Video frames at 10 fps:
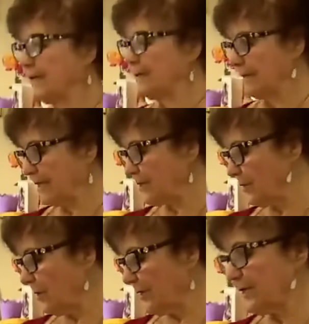That,
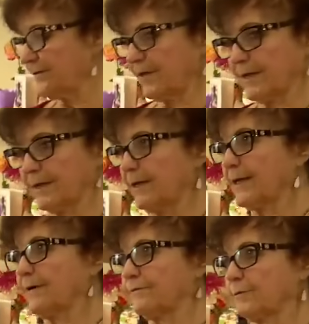that's the only
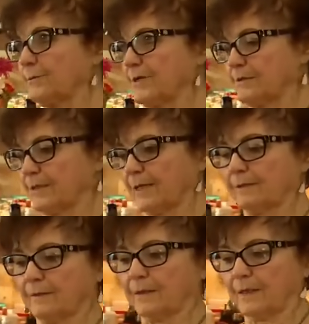thing I have from
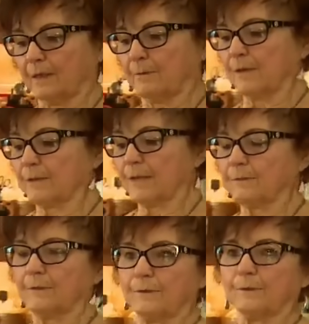India.
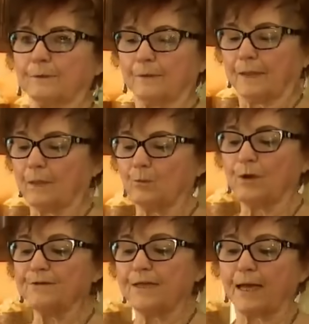Uh,
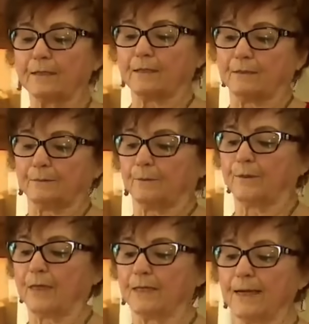I won that
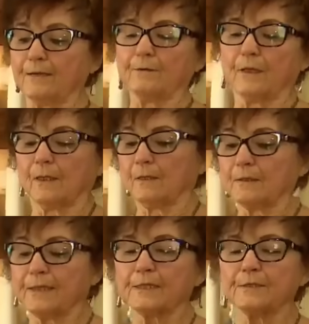when I ran
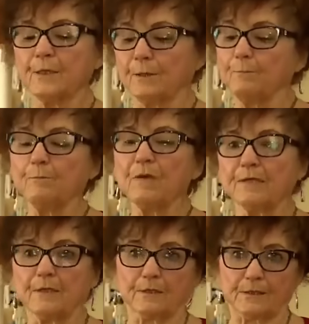60
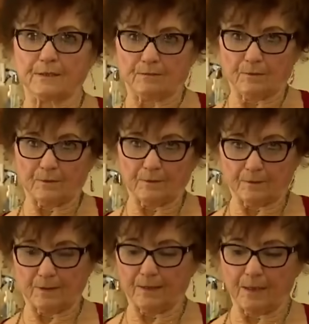meters
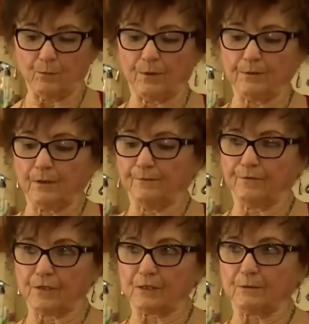and I won
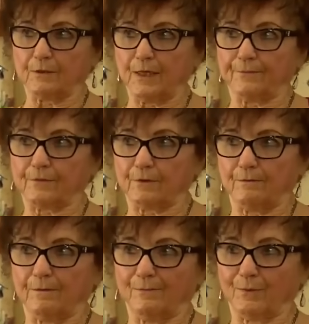first
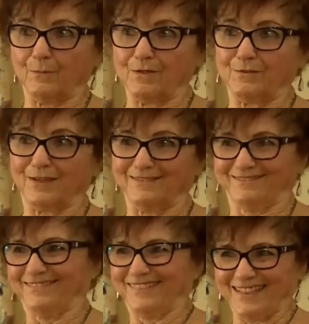gift from India.